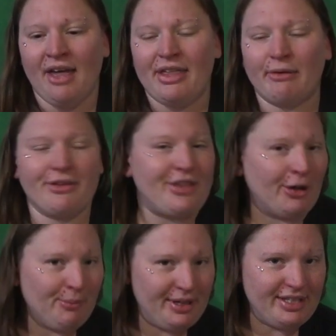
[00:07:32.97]
There were
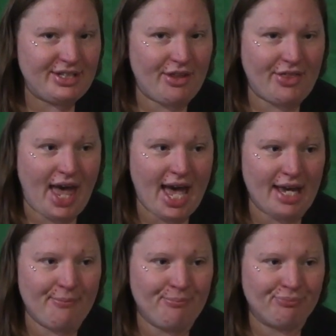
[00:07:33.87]
therapists
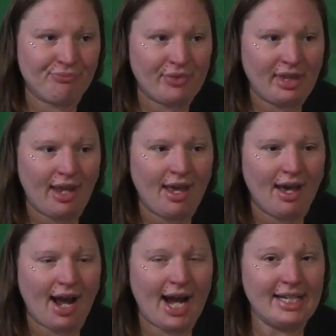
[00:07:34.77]
that
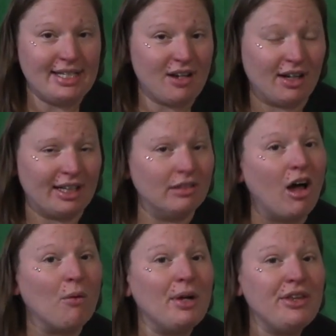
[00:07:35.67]
I did not get
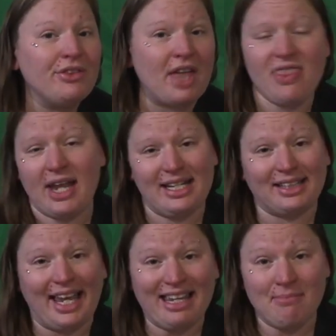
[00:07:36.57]
along with and they didn't
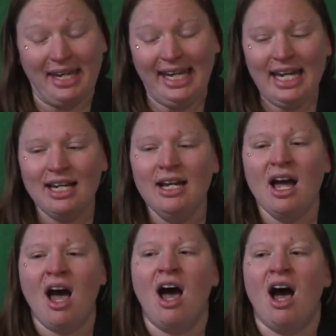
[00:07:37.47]
like me,
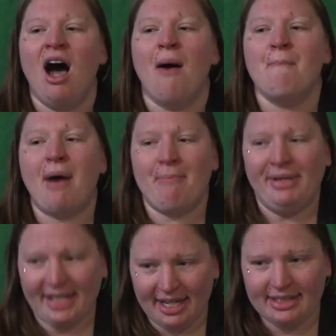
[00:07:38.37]
but
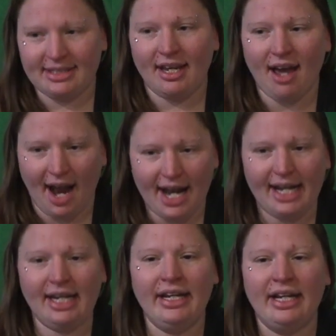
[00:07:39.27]
because
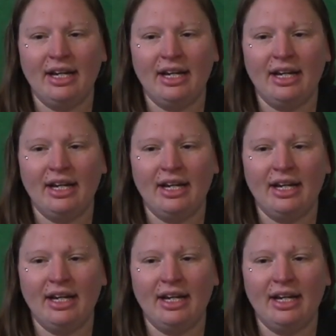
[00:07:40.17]
I